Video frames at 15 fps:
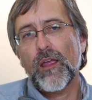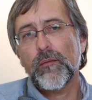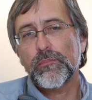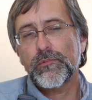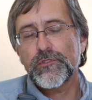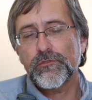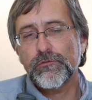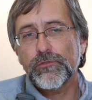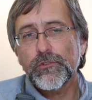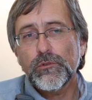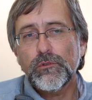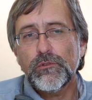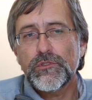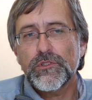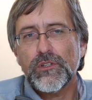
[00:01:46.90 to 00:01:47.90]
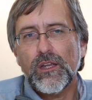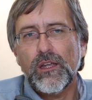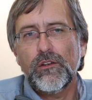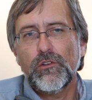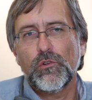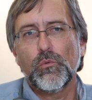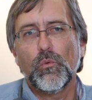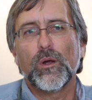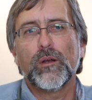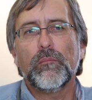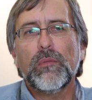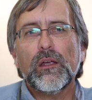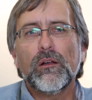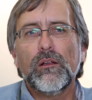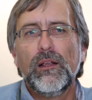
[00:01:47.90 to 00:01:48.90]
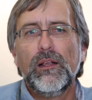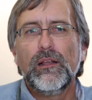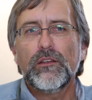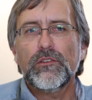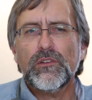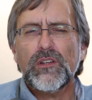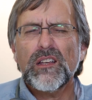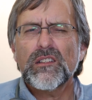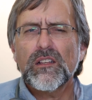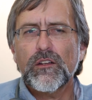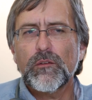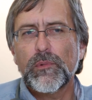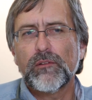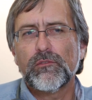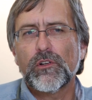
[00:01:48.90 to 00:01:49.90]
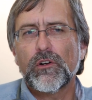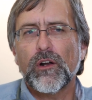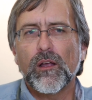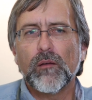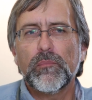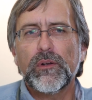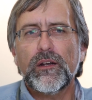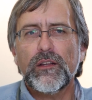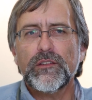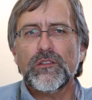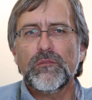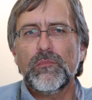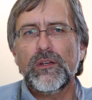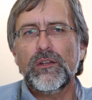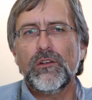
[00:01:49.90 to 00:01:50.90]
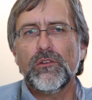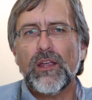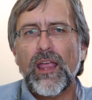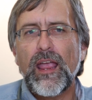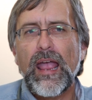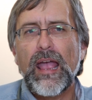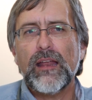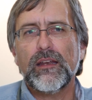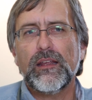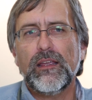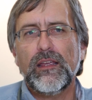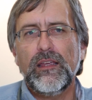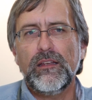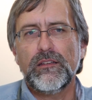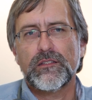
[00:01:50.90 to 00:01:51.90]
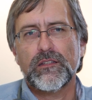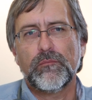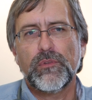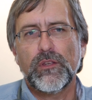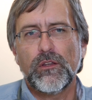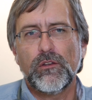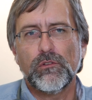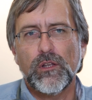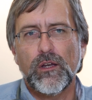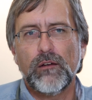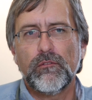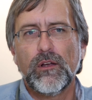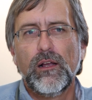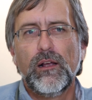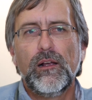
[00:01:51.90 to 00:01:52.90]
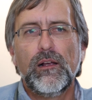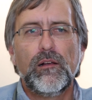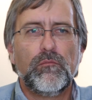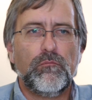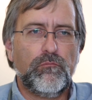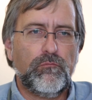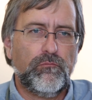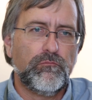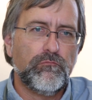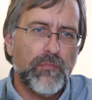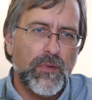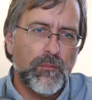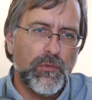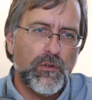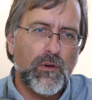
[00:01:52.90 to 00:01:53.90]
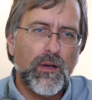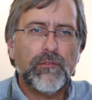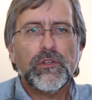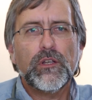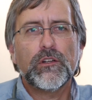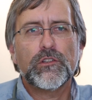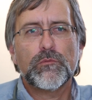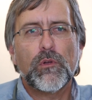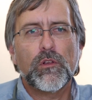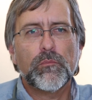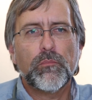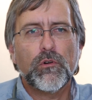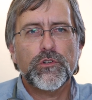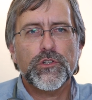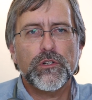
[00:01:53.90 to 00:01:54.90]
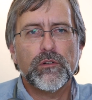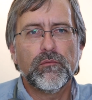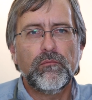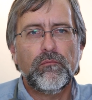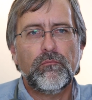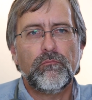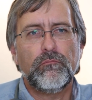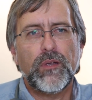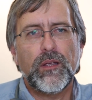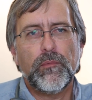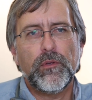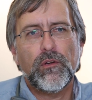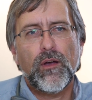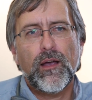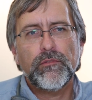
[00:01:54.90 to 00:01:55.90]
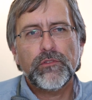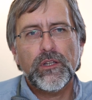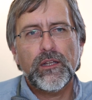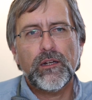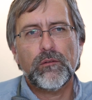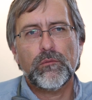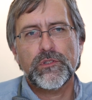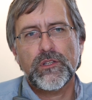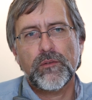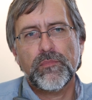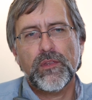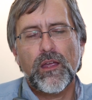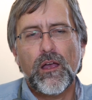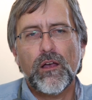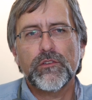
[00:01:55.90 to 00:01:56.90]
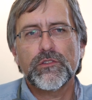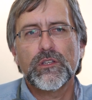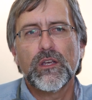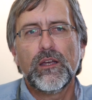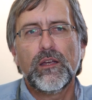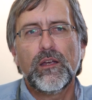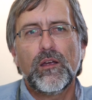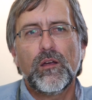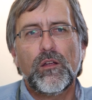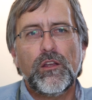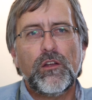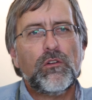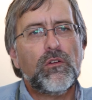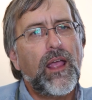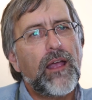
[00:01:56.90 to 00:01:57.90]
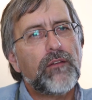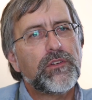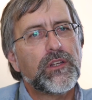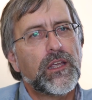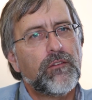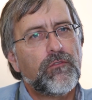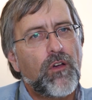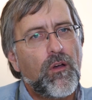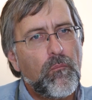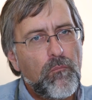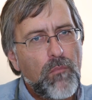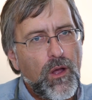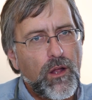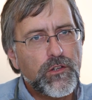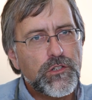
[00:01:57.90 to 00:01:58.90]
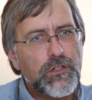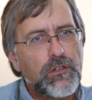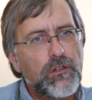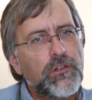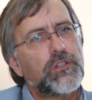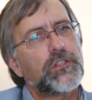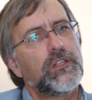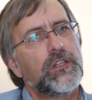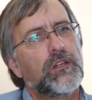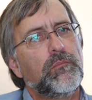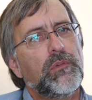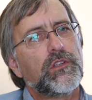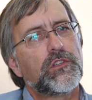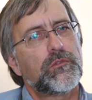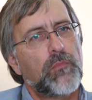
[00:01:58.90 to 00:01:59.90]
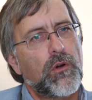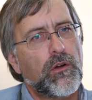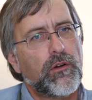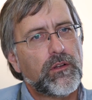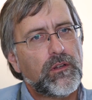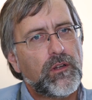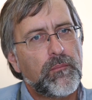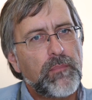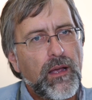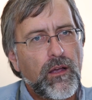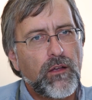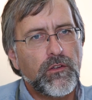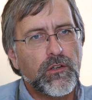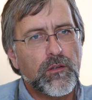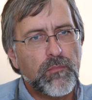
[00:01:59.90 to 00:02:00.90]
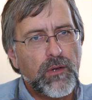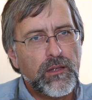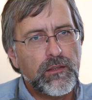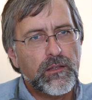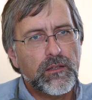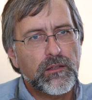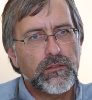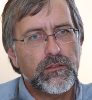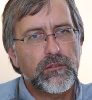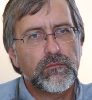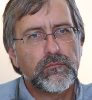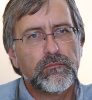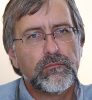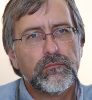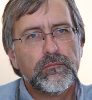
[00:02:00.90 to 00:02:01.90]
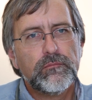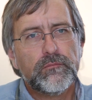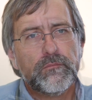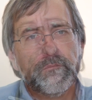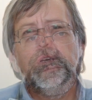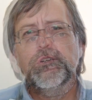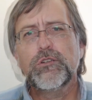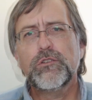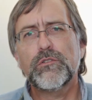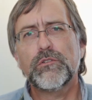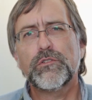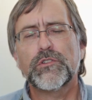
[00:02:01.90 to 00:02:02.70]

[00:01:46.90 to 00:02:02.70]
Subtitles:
types of foods into one meal, so it takes a little bit of learning, but it doesn't mean you can't eat something you love. Maybe you have to eat a smaller portion. Maybe you have to eat it with something else. You don't have to give up much. You just need to be smart about how you combine things. Patients who are